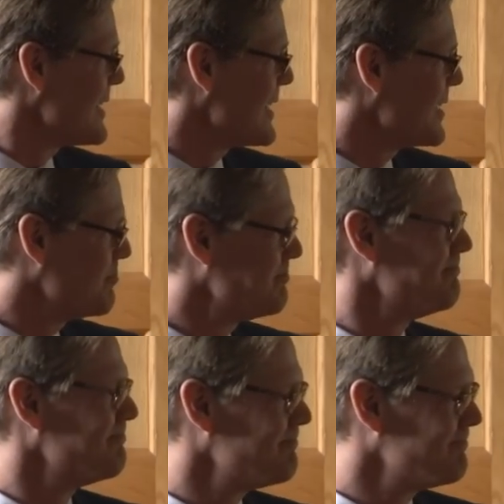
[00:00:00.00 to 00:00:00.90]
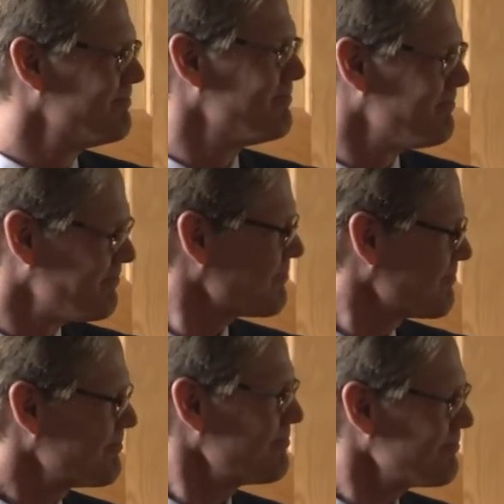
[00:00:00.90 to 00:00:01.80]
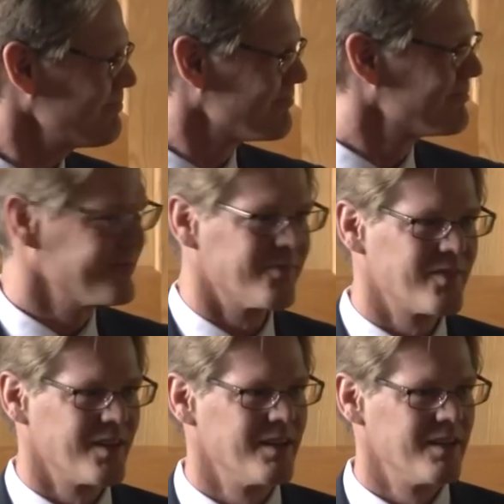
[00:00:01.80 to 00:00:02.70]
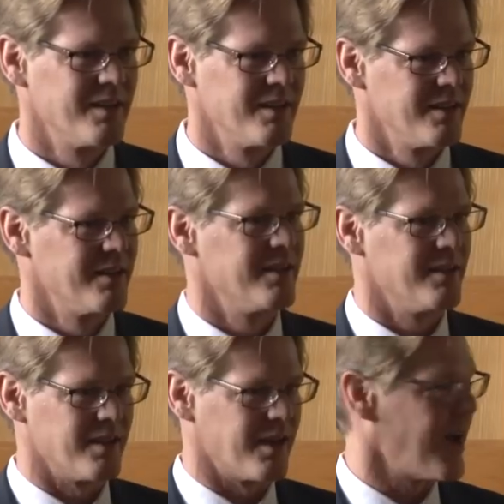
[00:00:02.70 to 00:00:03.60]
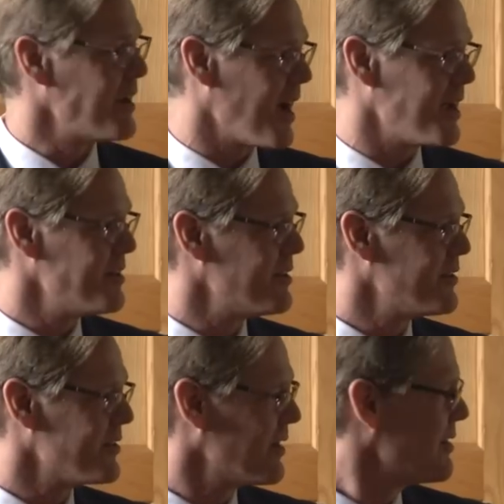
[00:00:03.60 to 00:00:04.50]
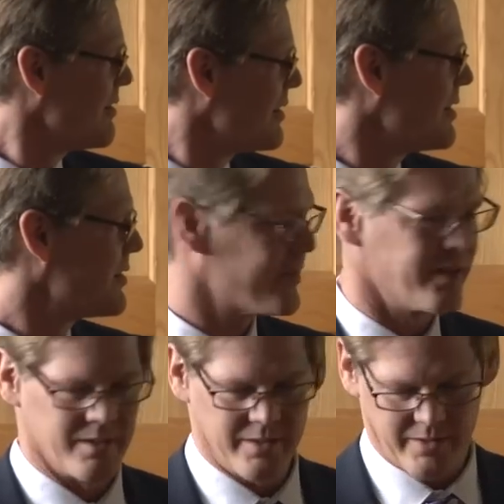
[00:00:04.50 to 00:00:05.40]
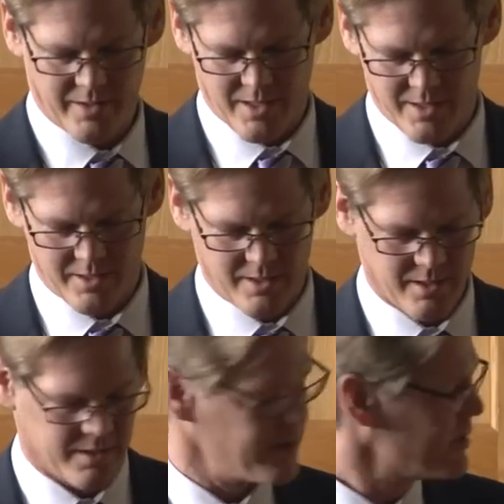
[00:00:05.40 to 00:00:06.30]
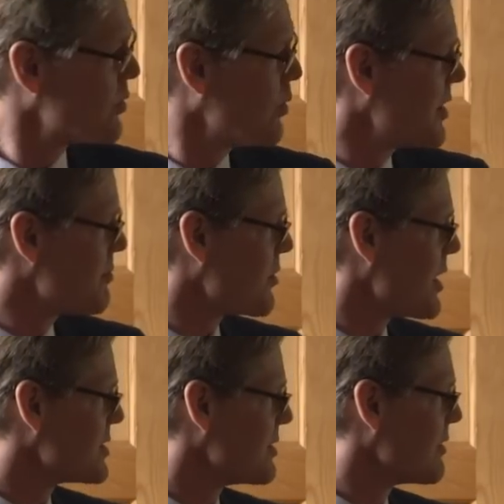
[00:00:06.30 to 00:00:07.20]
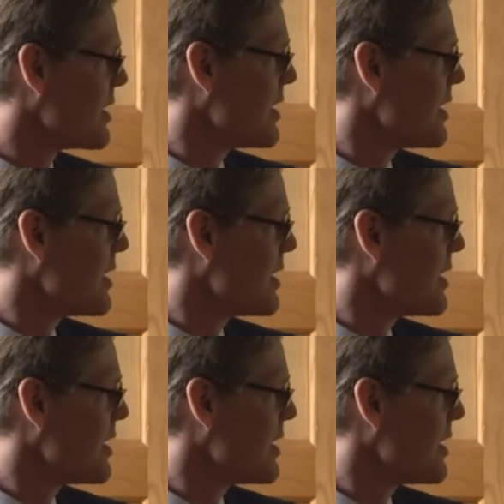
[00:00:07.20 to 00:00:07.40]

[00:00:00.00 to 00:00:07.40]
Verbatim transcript: There's um, a few copies left on this table for those who are interested. yeah, I, would urge you. It, it's it's uh, it, it's quite impressive.